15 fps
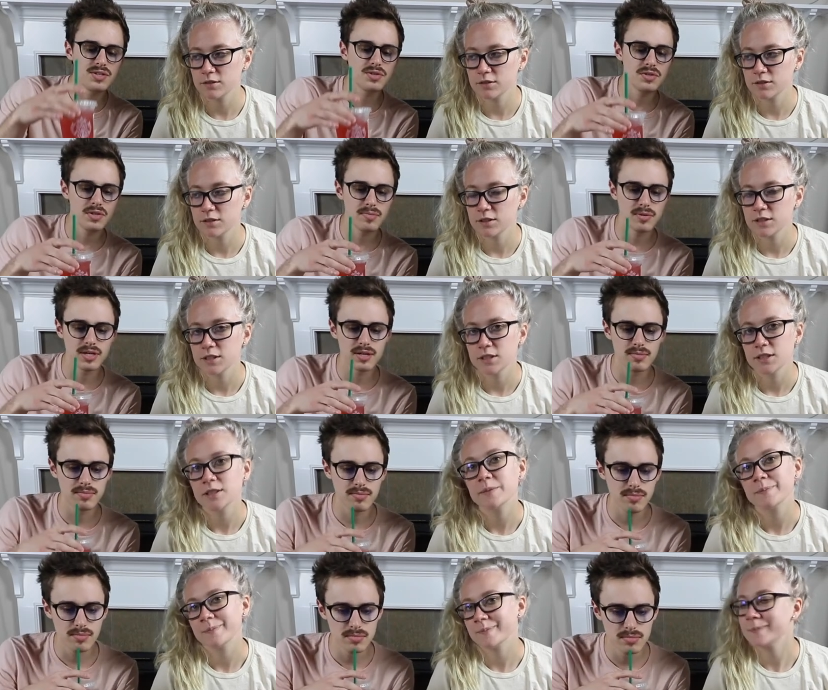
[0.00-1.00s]
Speaker 1: usually pretty,
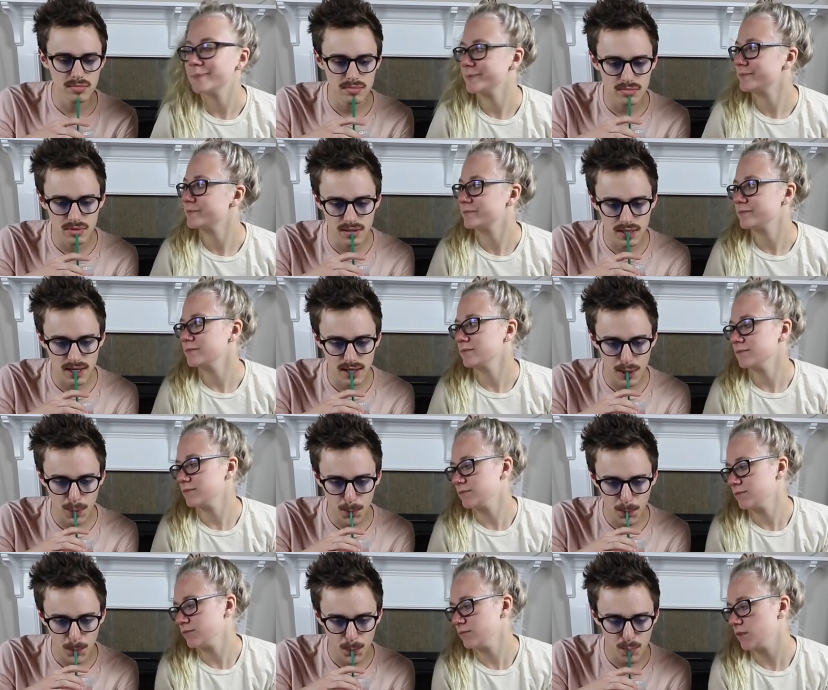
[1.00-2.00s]
not
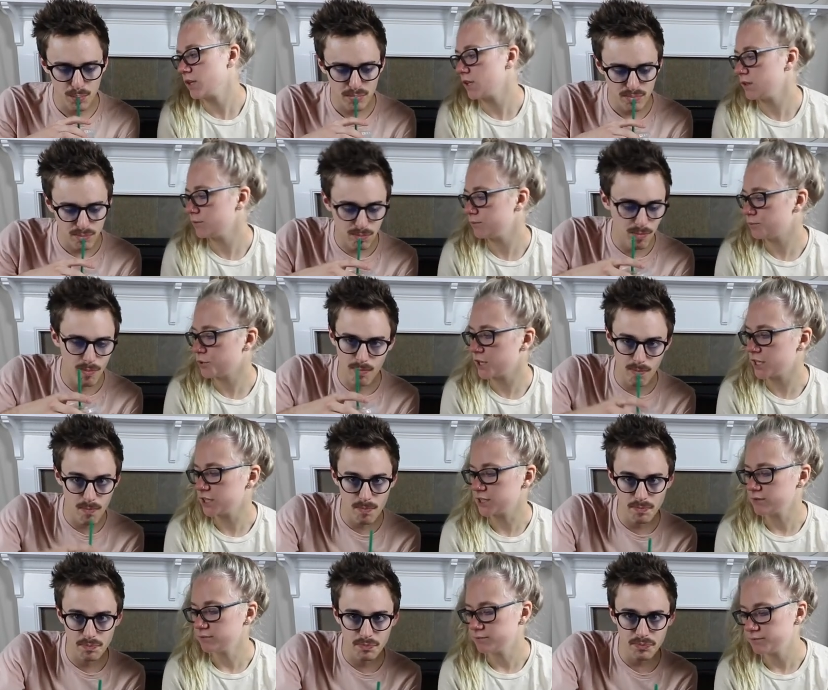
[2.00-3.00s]
pretty
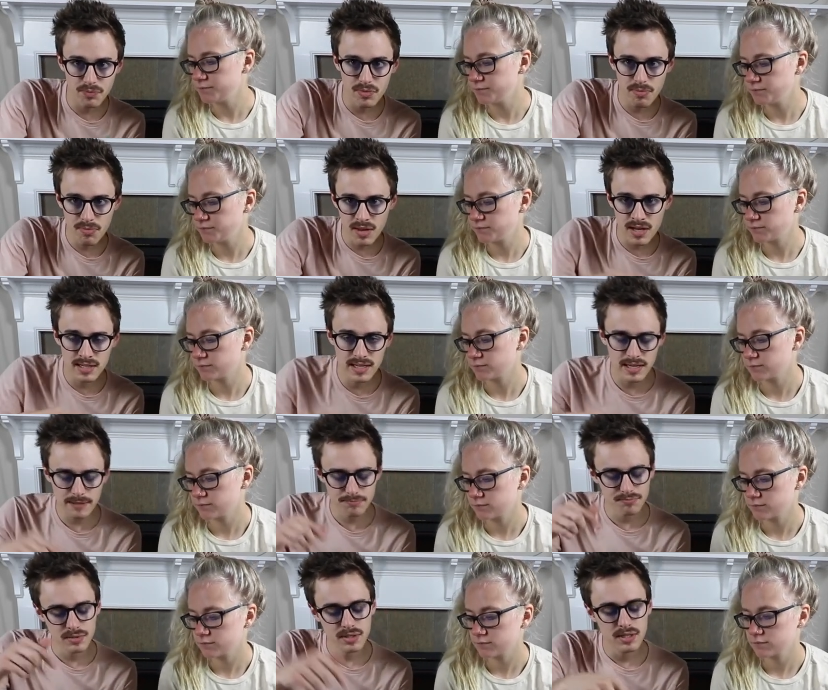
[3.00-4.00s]
good. Yeah,
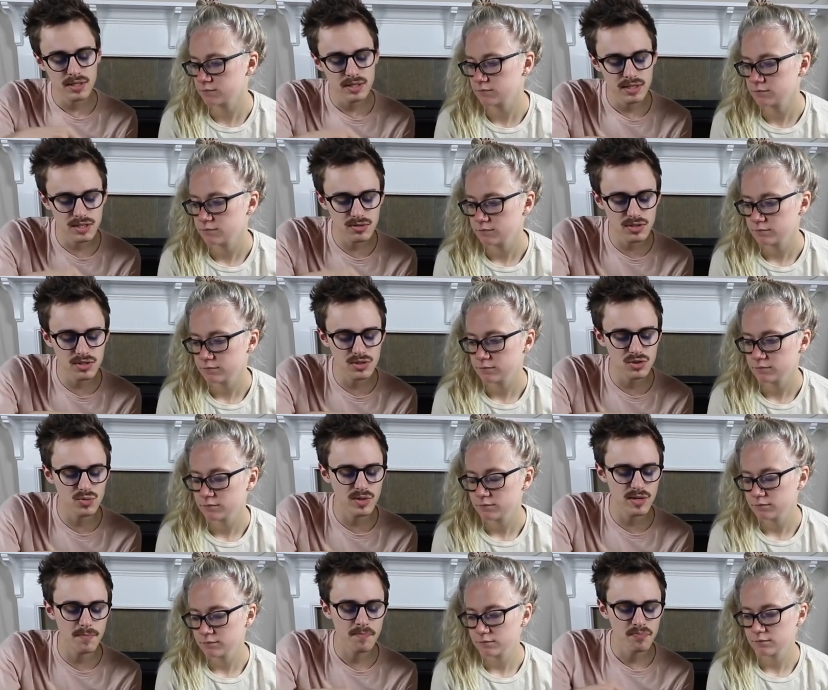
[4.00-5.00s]
this one's
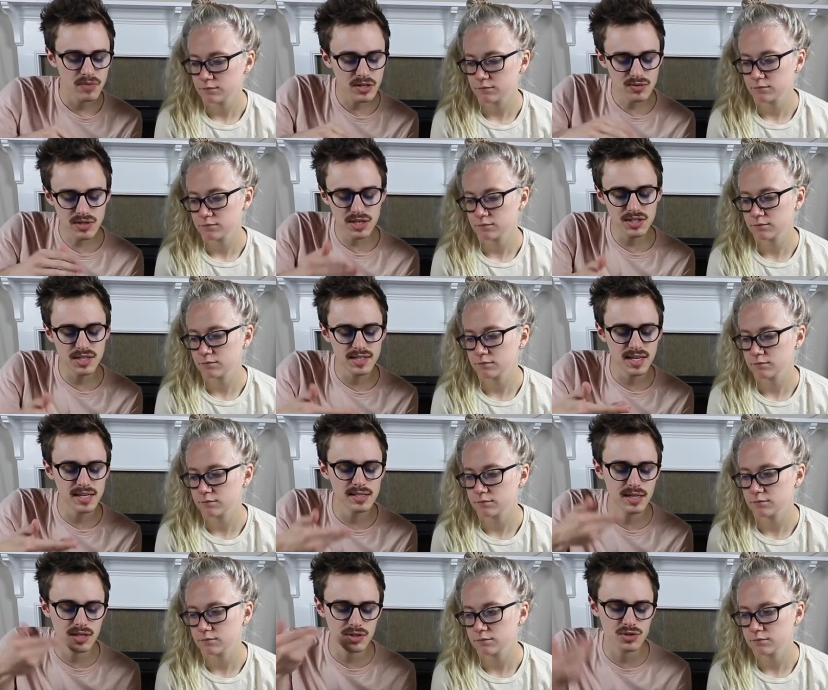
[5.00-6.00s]
sweet. This one actually
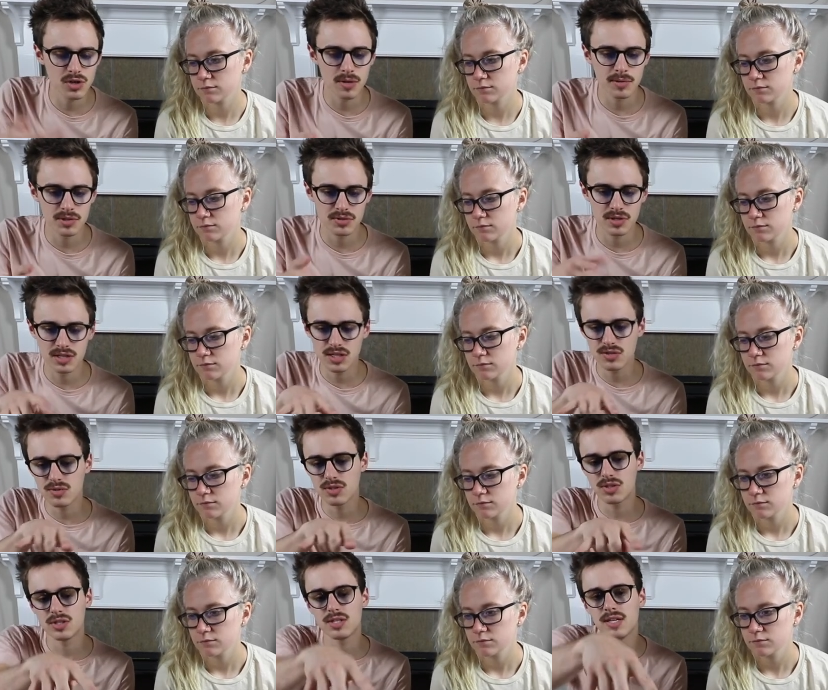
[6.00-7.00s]
tastes like a Starbucks drink. These
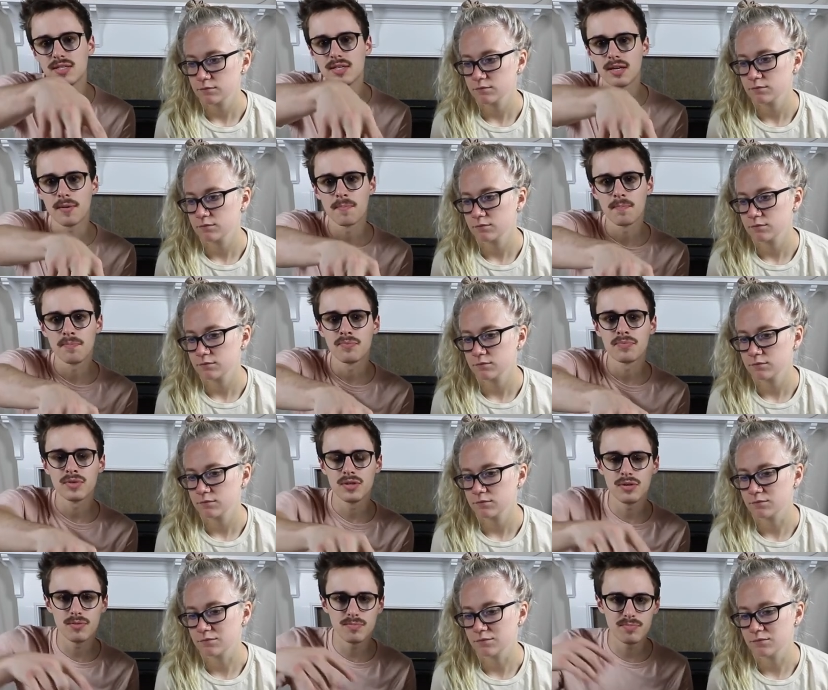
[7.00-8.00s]
ones just taste like
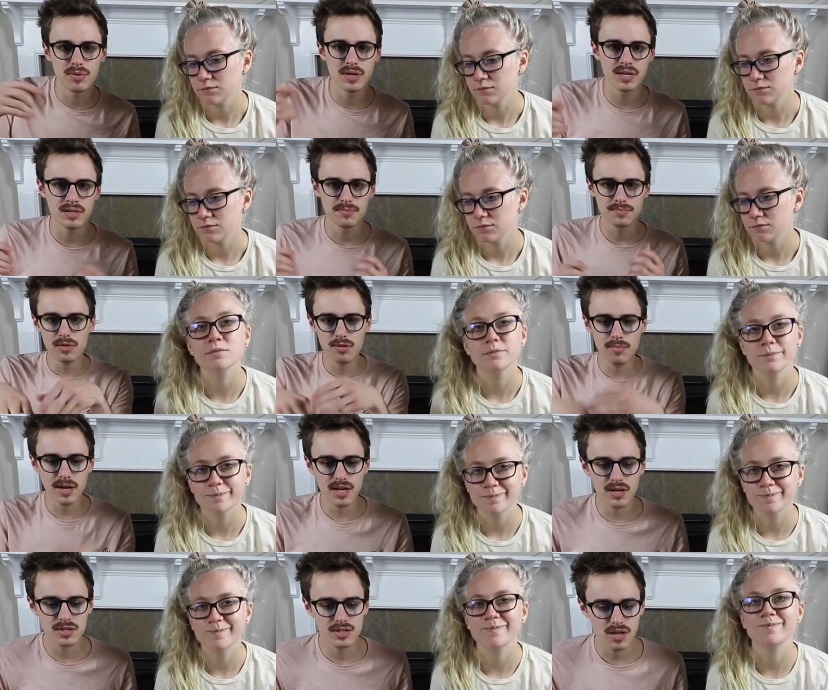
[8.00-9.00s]
you
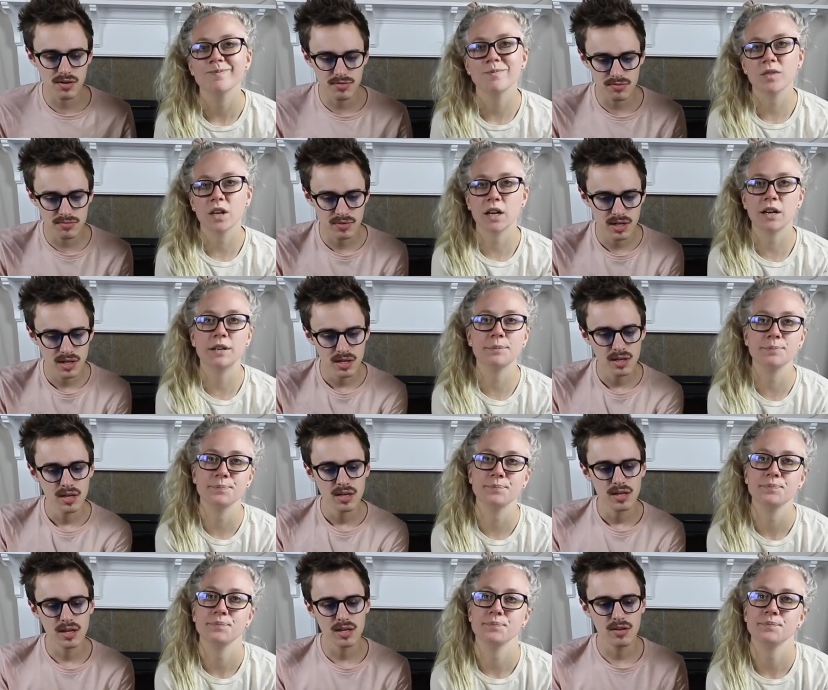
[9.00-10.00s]
made it yourself. Yeah.
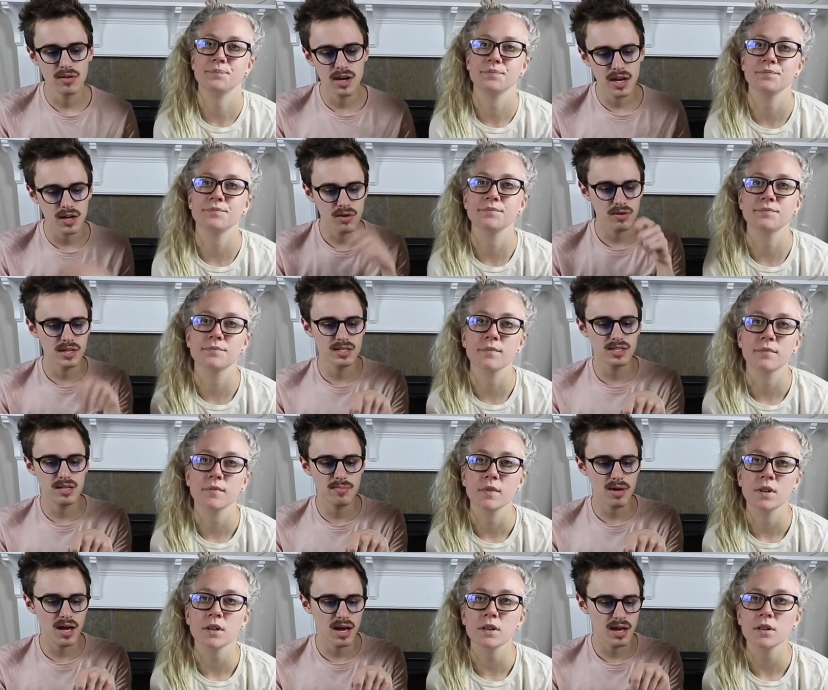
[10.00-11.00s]
Like you got a green tea
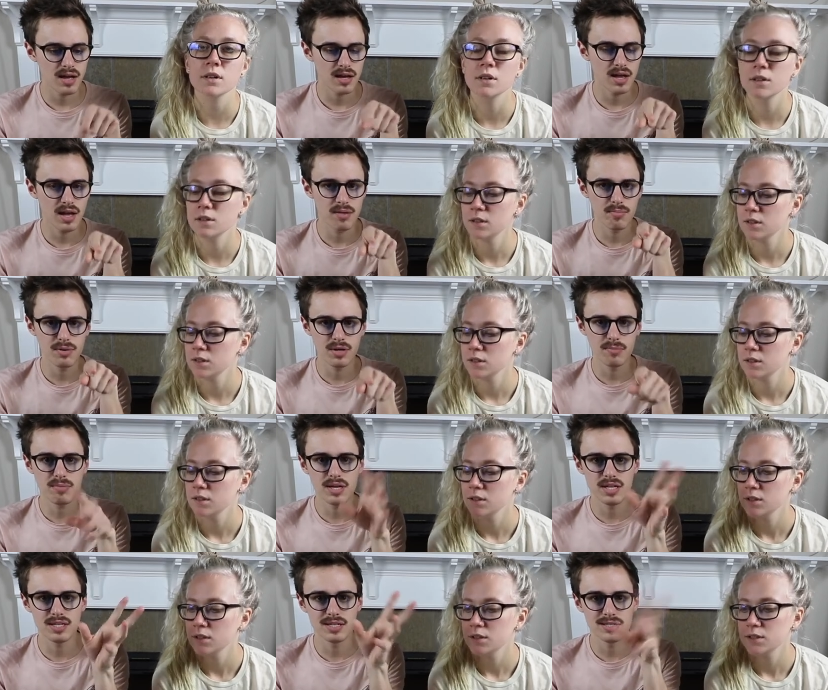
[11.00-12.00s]
bag and put a
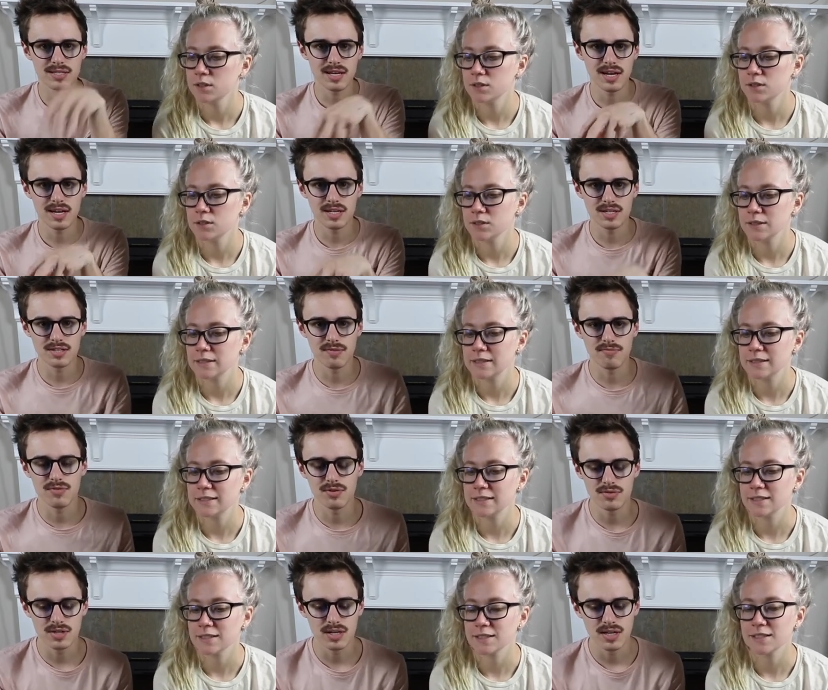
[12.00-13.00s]
peach inside and just
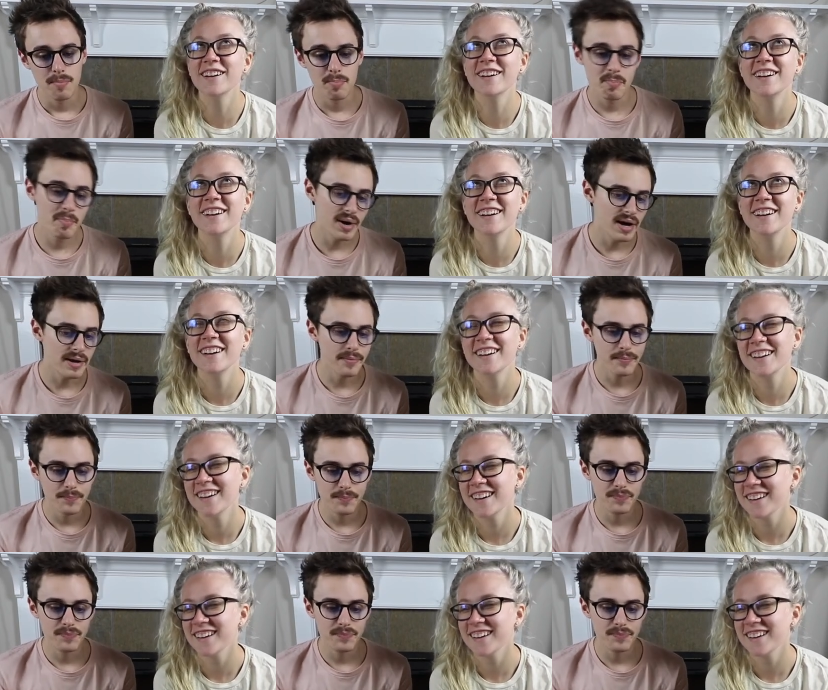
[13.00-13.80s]
infused it. But